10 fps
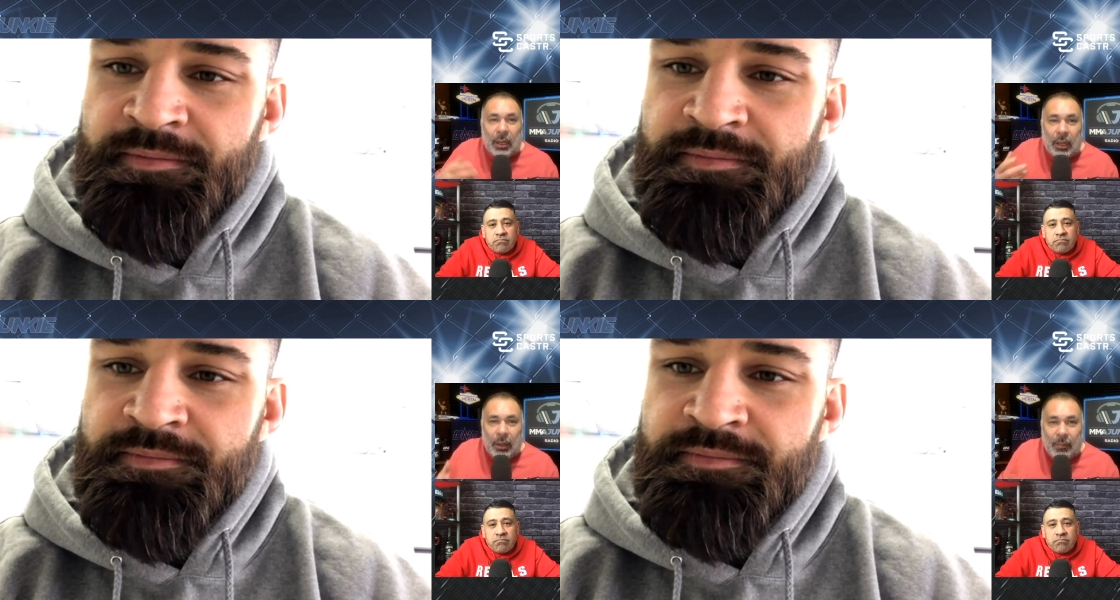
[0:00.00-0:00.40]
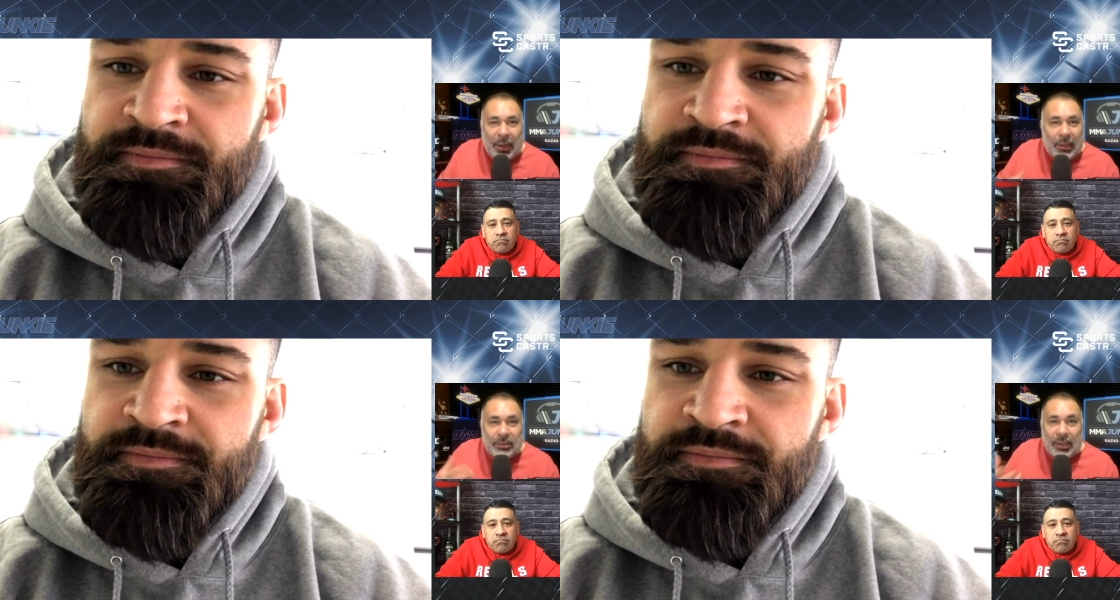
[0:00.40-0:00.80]
Speaker 1: Uh,
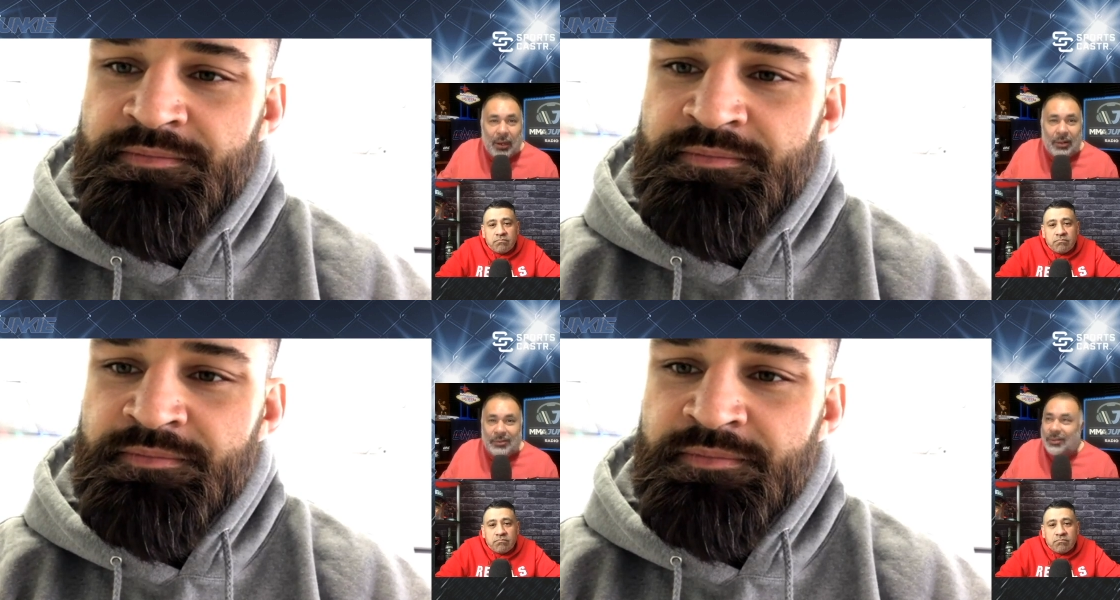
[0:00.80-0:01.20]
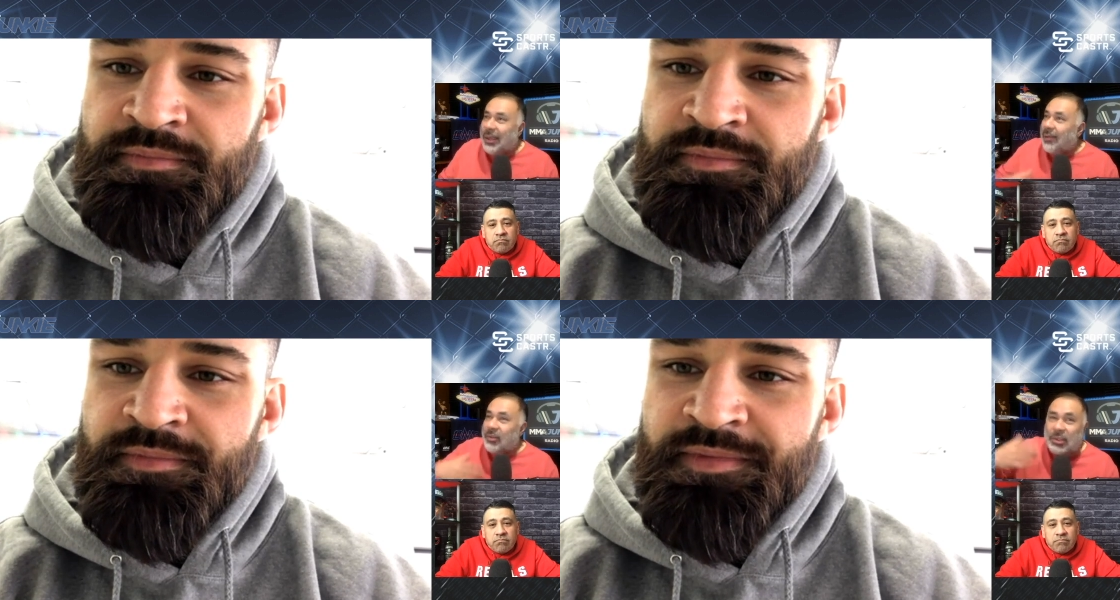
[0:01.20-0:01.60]
Miley Cyrus, you
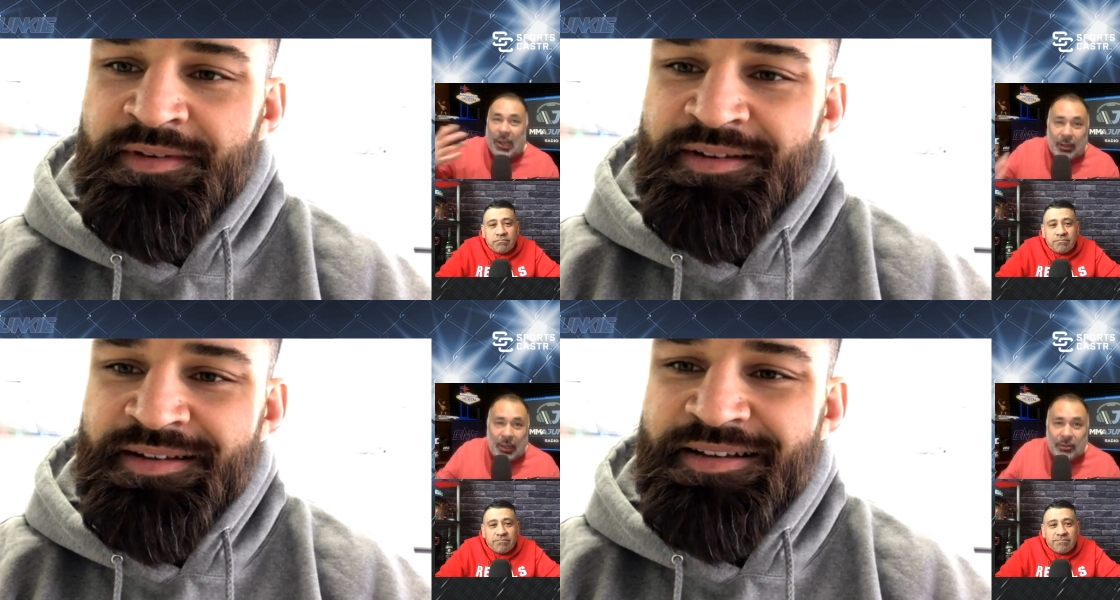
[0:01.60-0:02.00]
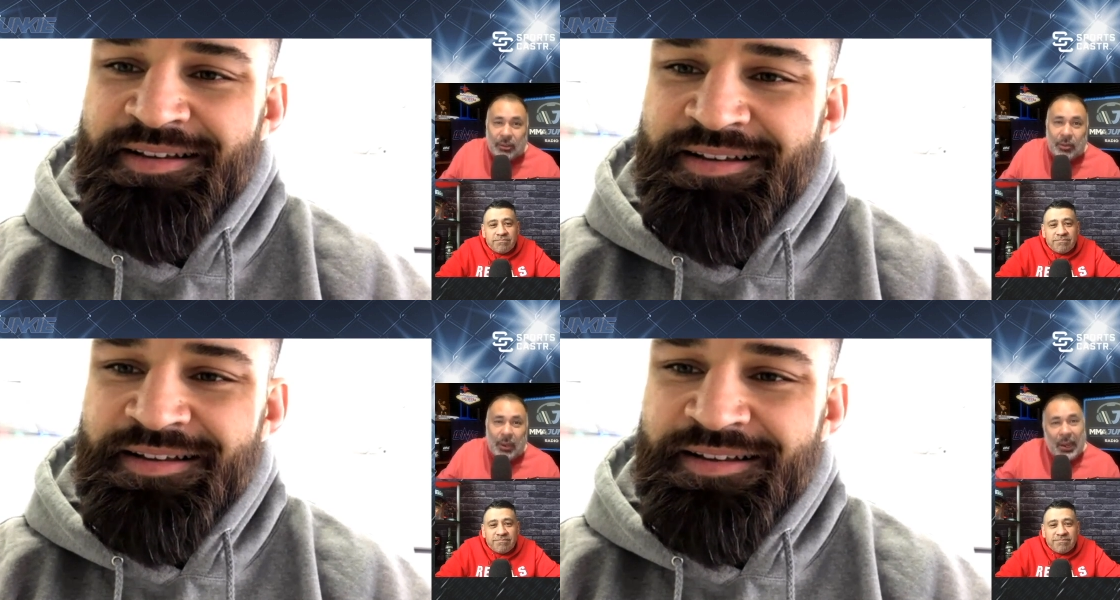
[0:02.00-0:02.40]
gave a shout out
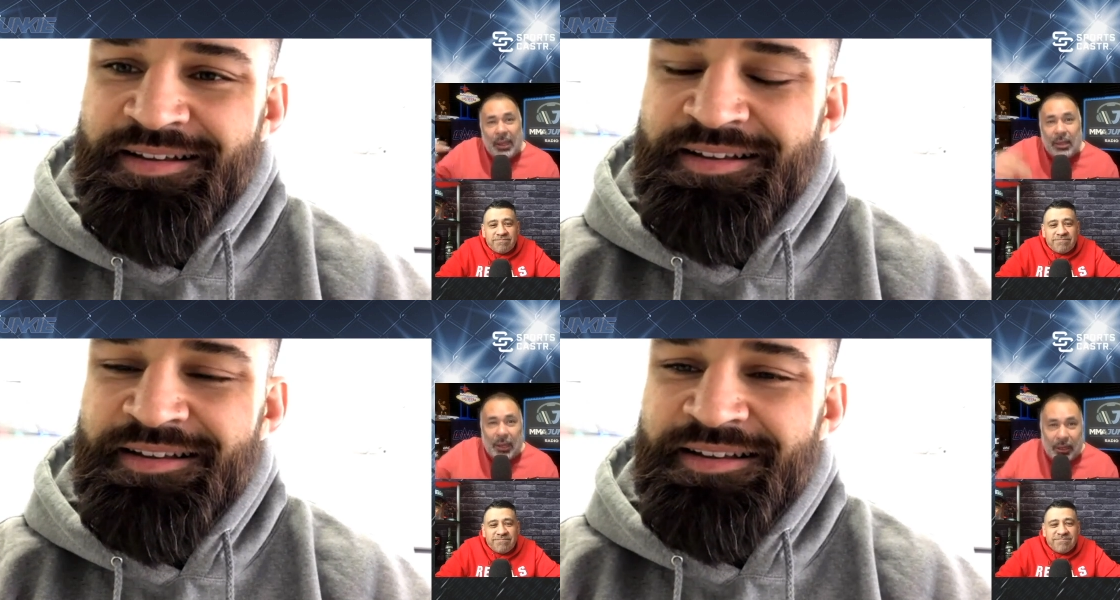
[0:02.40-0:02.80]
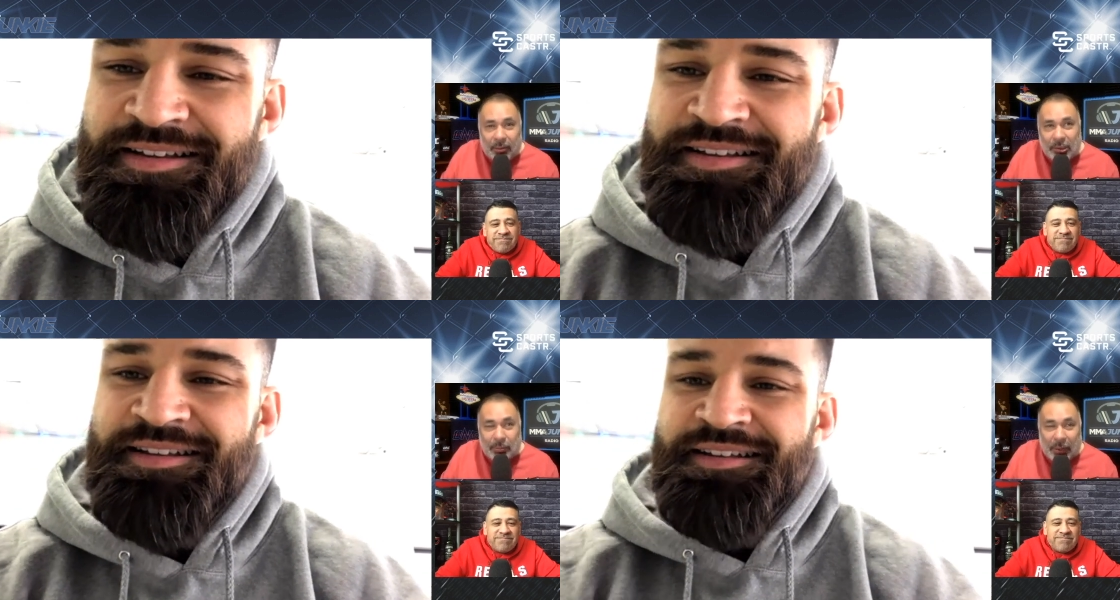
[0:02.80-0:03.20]
to, and you got a
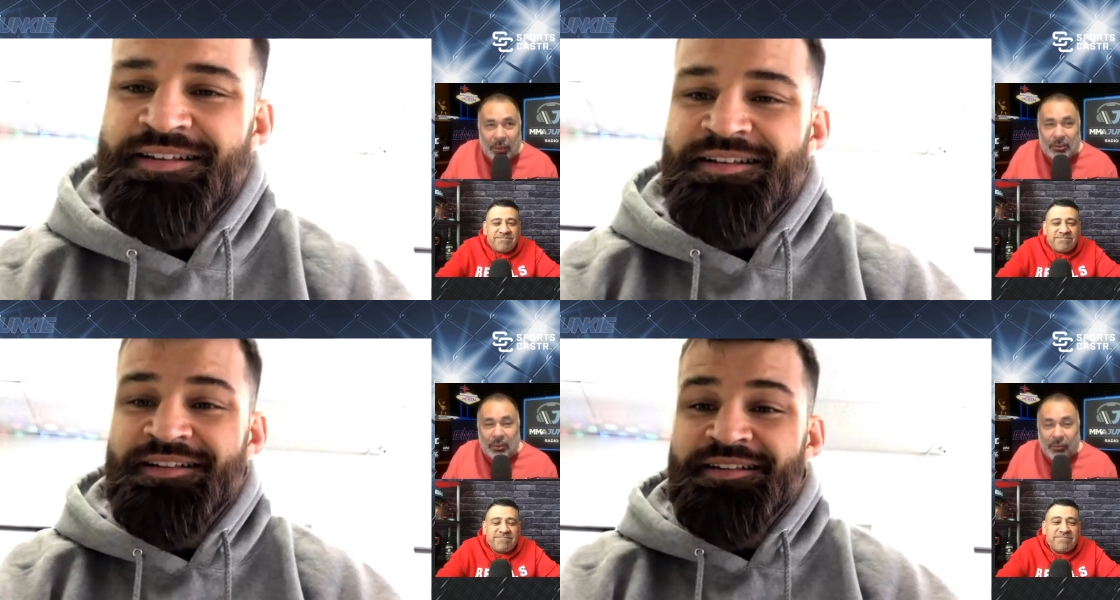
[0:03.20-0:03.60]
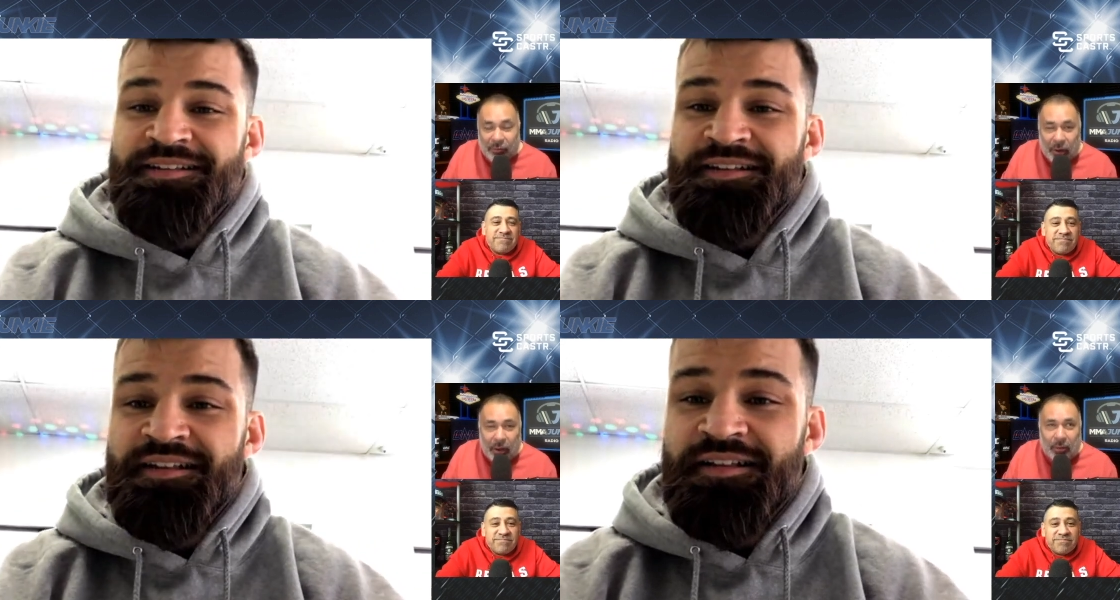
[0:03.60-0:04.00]
response
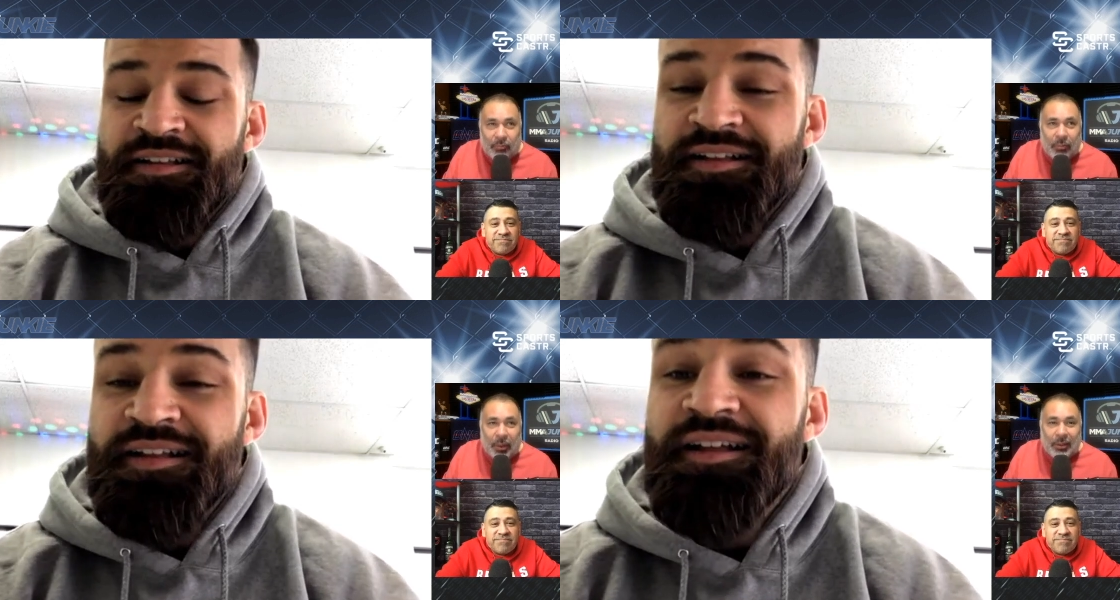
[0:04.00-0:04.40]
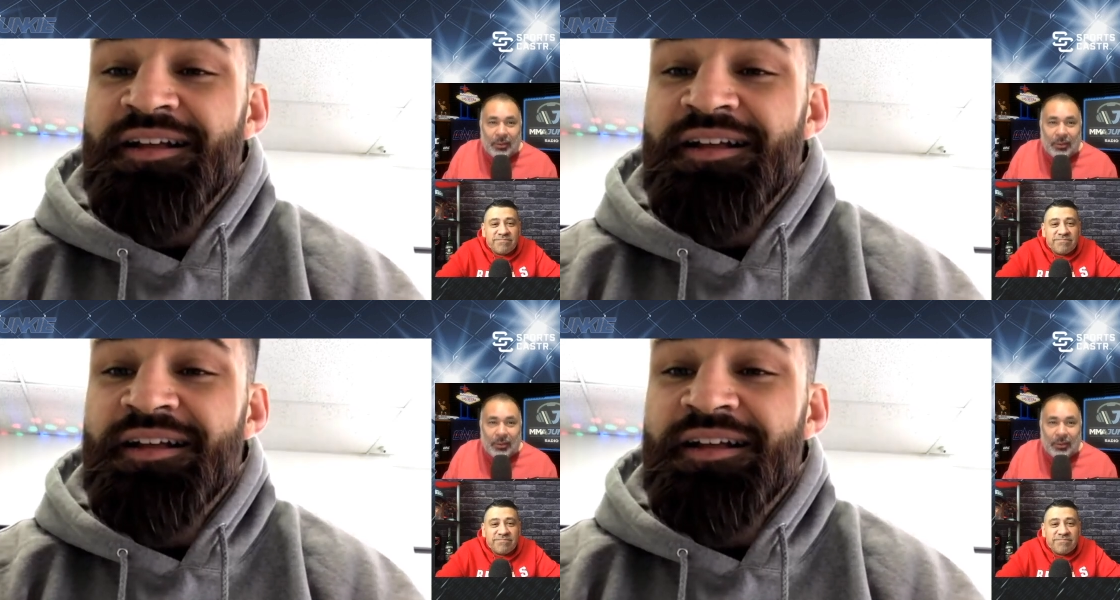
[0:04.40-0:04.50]
from.